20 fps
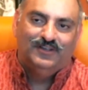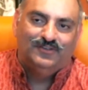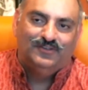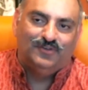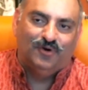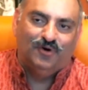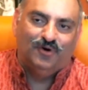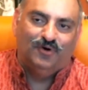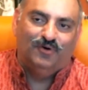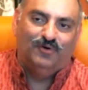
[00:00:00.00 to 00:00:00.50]

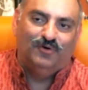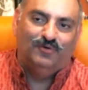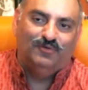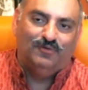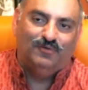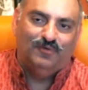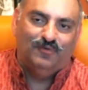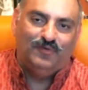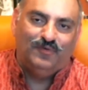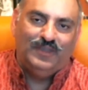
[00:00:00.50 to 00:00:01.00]
So
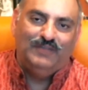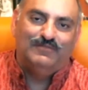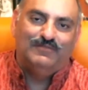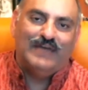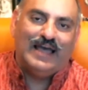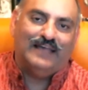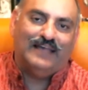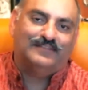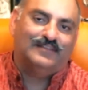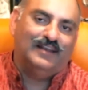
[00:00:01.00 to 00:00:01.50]
we
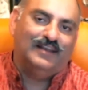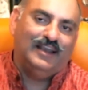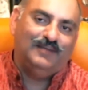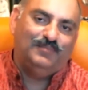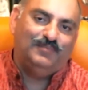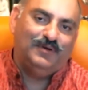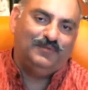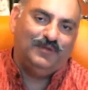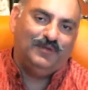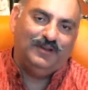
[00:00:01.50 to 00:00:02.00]
vacillate
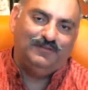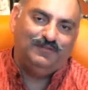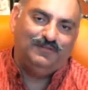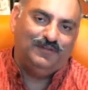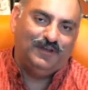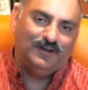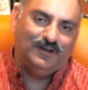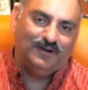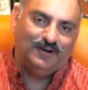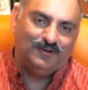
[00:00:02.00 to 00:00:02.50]
between
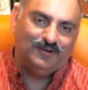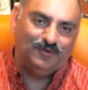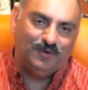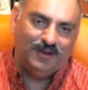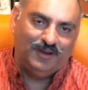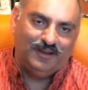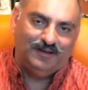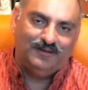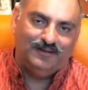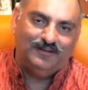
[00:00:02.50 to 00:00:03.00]
fear and
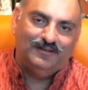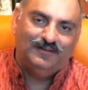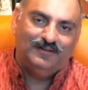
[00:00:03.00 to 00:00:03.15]
greed.